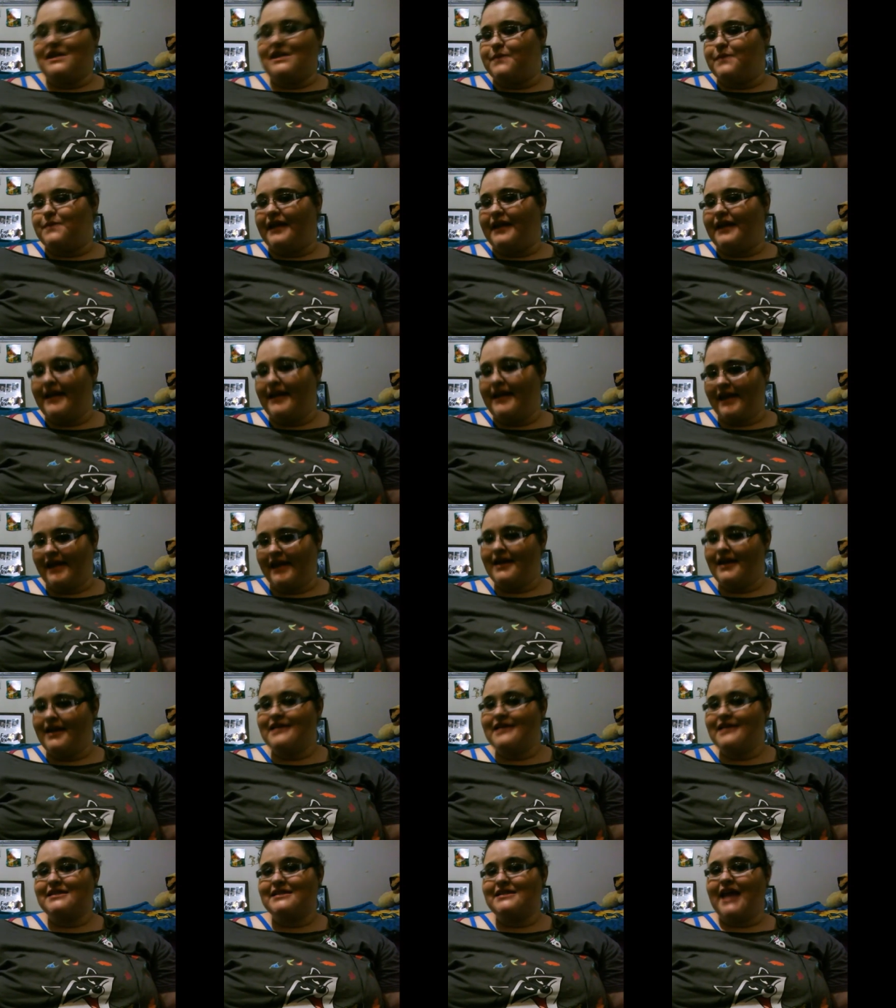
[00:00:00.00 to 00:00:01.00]
is what they did
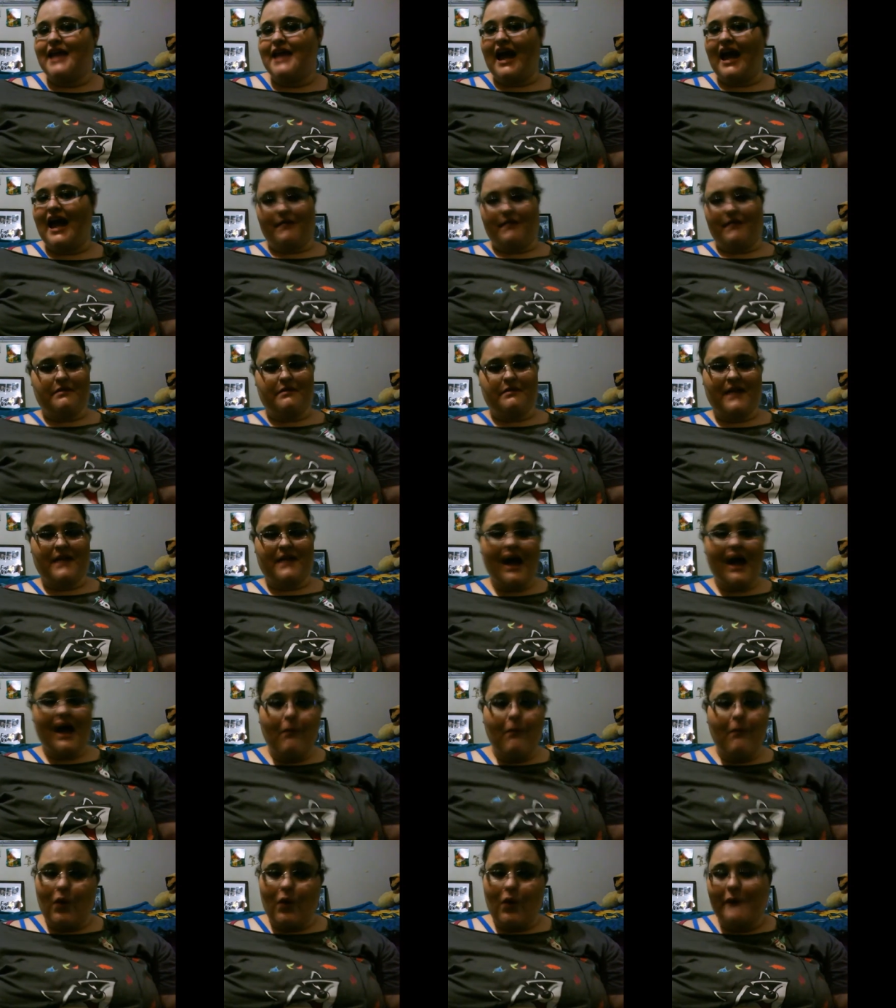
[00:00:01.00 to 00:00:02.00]
is they had me pick
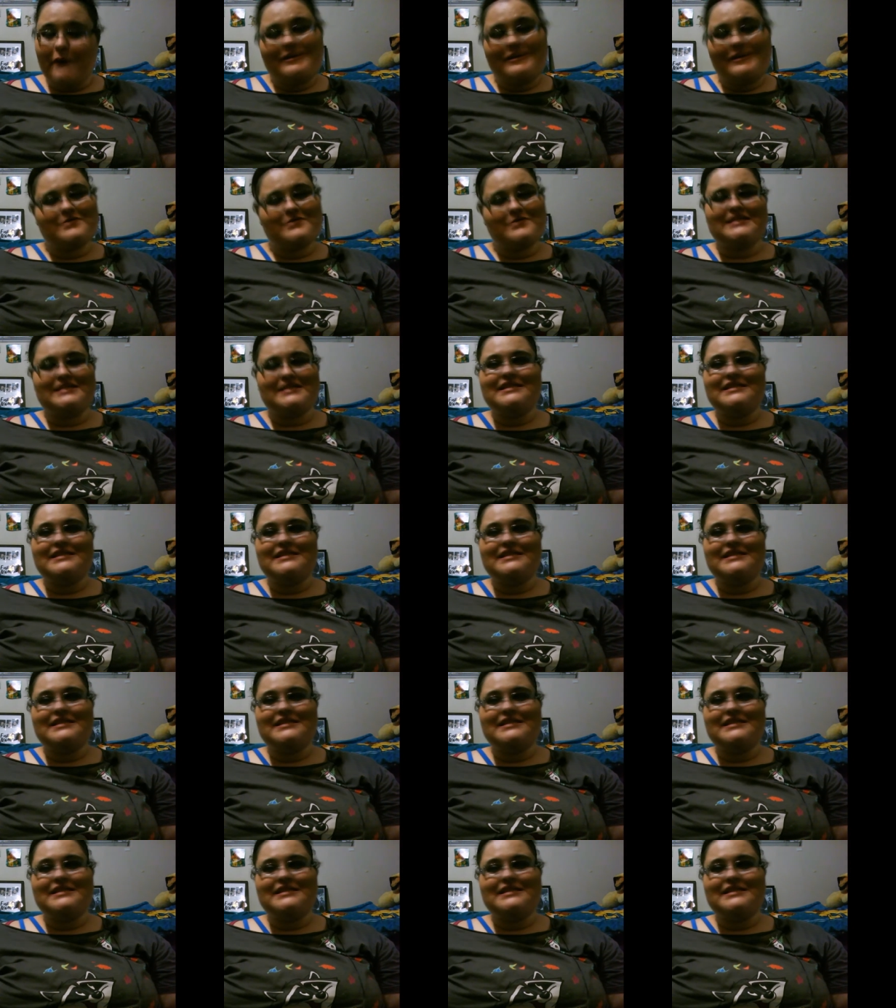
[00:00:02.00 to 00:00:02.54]
out more, which was